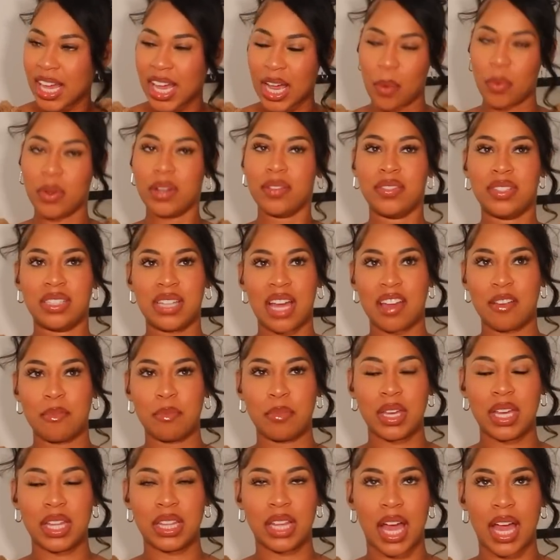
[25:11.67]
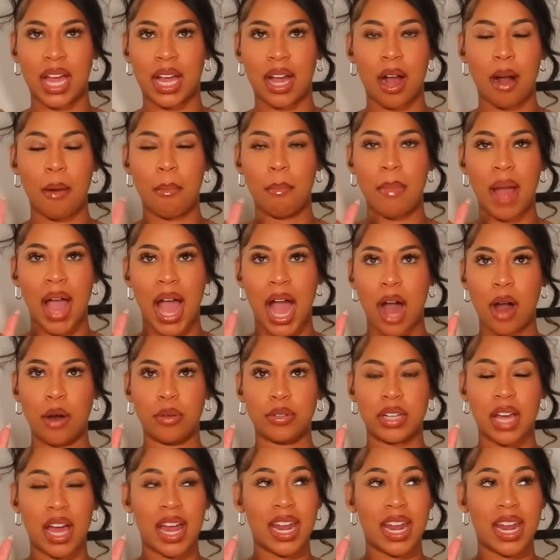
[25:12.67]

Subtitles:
it would have saved me like a mound.